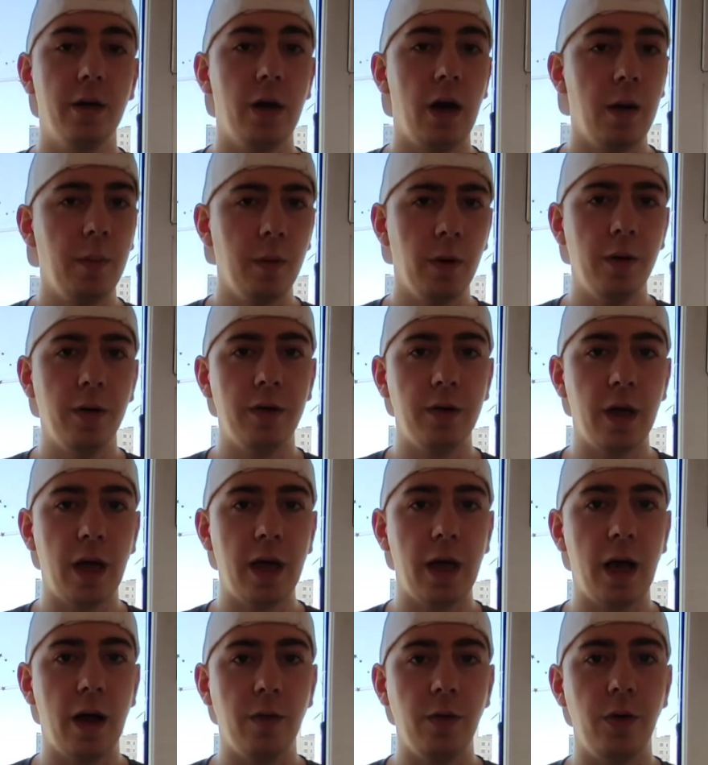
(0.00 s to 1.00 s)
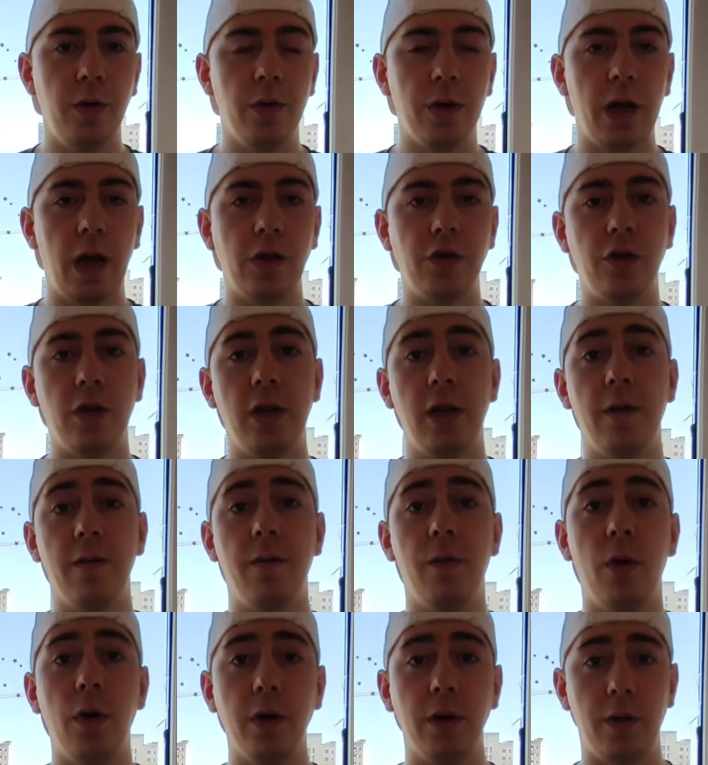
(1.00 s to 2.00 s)
I'm going to say how you can actually
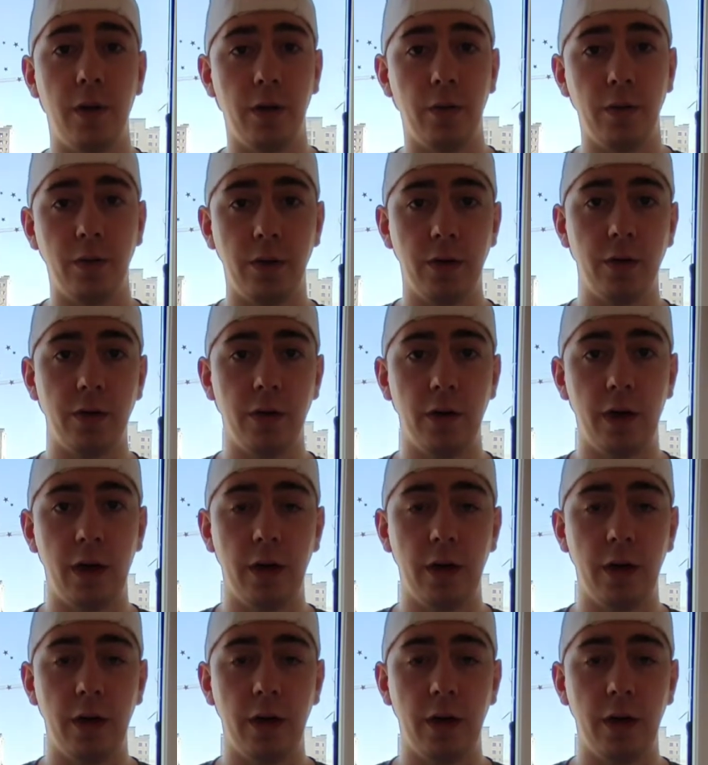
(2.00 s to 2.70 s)
avoid those,